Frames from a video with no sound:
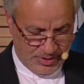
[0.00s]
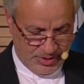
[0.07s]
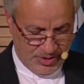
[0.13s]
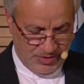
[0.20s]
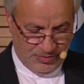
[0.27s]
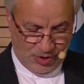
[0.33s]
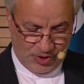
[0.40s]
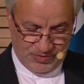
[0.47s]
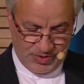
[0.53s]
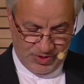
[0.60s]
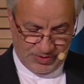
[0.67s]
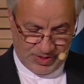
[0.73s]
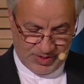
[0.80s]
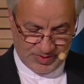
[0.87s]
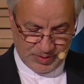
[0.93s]
if I
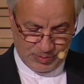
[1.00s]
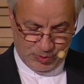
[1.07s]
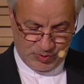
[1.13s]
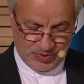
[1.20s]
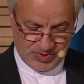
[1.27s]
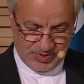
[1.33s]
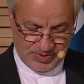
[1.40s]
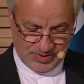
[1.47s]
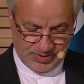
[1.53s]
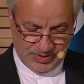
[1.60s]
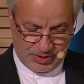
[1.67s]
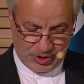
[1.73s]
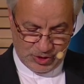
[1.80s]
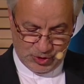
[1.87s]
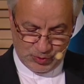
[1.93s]
were as a Moses,
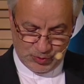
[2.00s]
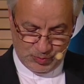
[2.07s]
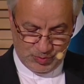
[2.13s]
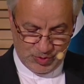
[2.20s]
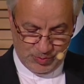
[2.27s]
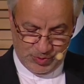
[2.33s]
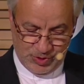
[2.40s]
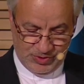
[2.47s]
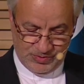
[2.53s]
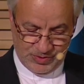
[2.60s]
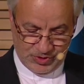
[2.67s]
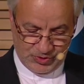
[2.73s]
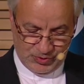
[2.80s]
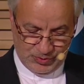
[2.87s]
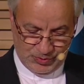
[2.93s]
I should be a
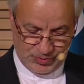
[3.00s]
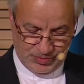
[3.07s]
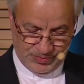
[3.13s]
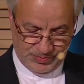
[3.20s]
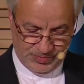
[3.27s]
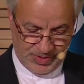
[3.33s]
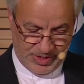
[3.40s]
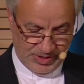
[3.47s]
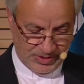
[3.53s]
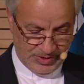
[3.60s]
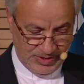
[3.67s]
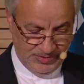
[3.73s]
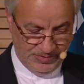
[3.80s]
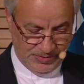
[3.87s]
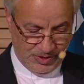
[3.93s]
perfect Jew. And
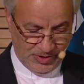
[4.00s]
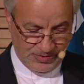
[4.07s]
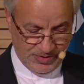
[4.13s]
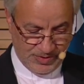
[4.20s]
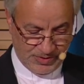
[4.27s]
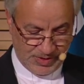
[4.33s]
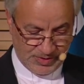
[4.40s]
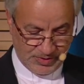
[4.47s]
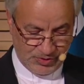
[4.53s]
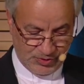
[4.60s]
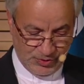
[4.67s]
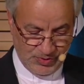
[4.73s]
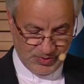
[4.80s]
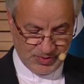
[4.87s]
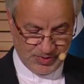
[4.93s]
if I were as a
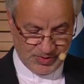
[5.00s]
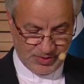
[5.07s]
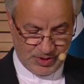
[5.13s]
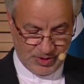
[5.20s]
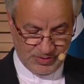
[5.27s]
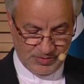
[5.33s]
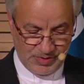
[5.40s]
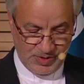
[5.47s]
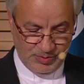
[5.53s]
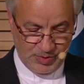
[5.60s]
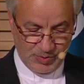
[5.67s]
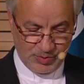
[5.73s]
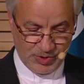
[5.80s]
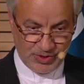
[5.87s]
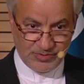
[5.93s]
Jesus, I will be
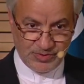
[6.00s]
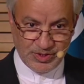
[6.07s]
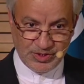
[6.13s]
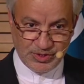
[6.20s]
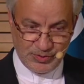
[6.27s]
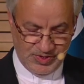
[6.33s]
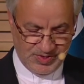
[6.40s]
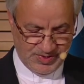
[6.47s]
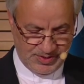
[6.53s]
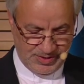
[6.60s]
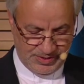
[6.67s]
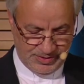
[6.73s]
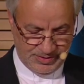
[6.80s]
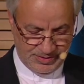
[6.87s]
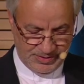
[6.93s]
a perfect
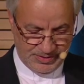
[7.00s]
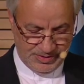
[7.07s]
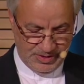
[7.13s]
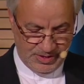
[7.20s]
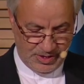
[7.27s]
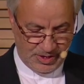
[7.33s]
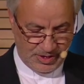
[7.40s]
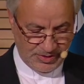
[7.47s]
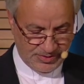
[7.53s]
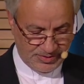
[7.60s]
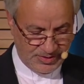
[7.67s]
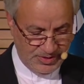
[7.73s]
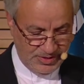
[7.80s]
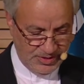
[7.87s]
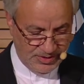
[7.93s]
Christian. I
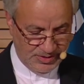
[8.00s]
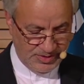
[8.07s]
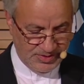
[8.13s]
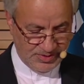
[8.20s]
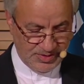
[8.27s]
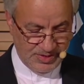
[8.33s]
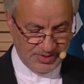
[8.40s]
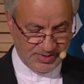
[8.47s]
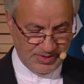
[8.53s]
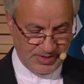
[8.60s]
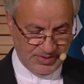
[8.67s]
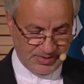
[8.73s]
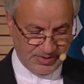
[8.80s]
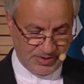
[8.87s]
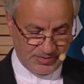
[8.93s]
think it is the
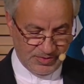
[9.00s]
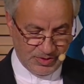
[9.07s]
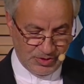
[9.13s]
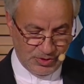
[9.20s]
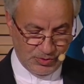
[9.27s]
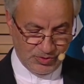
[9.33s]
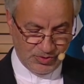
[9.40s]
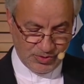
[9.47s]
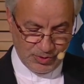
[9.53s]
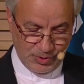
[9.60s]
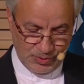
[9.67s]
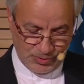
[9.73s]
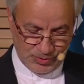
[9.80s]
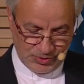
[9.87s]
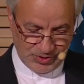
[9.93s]
essence of a new
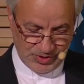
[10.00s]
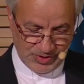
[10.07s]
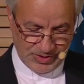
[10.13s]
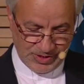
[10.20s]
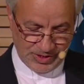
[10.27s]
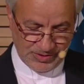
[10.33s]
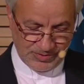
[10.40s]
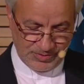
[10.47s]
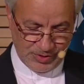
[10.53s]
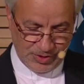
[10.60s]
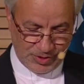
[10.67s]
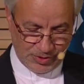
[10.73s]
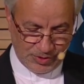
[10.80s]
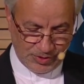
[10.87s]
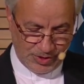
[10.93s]
theology that we
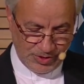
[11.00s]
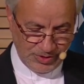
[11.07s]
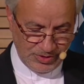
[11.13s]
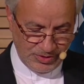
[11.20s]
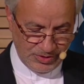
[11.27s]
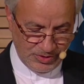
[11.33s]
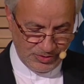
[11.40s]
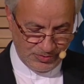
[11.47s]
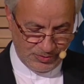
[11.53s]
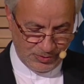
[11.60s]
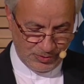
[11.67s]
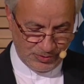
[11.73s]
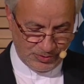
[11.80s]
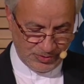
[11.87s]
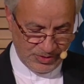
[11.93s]
are longing
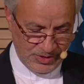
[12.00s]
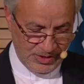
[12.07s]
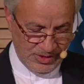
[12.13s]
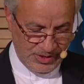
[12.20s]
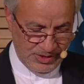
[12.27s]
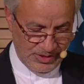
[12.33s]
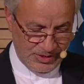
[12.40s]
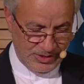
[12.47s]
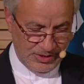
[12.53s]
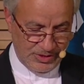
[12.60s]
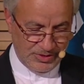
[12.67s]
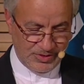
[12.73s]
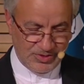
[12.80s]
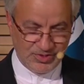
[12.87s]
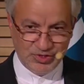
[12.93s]
for
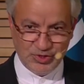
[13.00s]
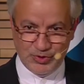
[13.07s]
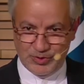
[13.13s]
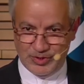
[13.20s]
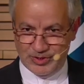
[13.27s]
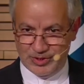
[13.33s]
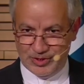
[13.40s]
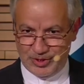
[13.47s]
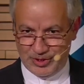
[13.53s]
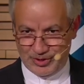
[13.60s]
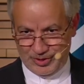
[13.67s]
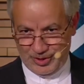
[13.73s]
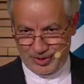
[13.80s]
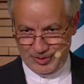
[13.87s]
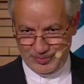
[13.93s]
in this critical
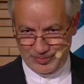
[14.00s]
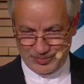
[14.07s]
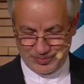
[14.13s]
time.